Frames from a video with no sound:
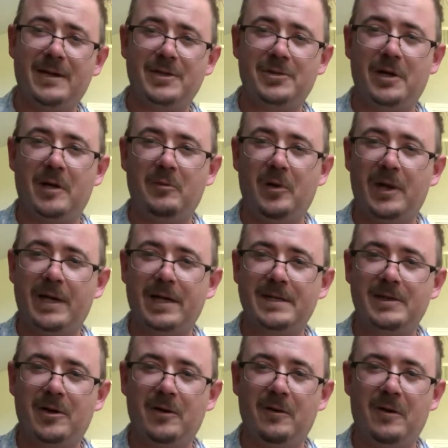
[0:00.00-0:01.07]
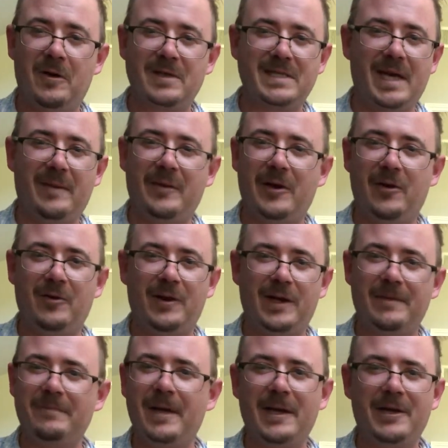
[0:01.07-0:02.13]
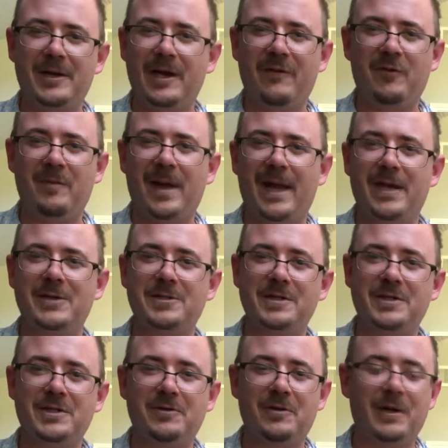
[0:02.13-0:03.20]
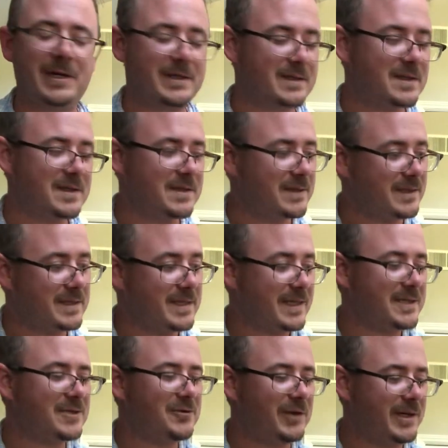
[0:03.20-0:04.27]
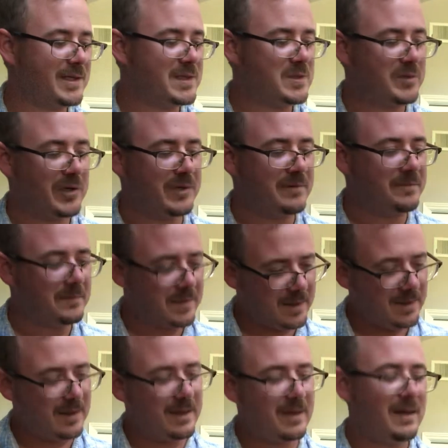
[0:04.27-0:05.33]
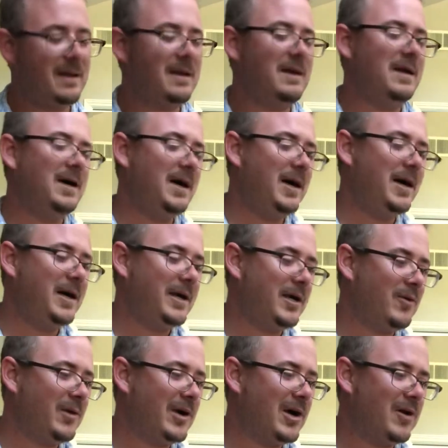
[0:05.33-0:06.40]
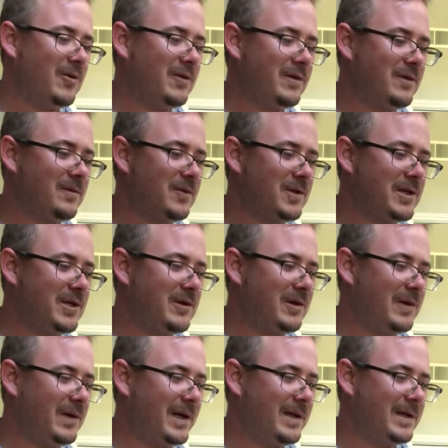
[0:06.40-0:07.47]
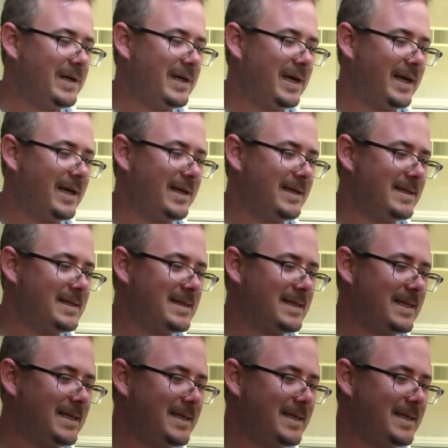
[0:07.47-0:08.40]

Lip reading: I tried playing guitar a long time ago, and I could never manage the strings, the 6 strings, but here we are with the ukulele, and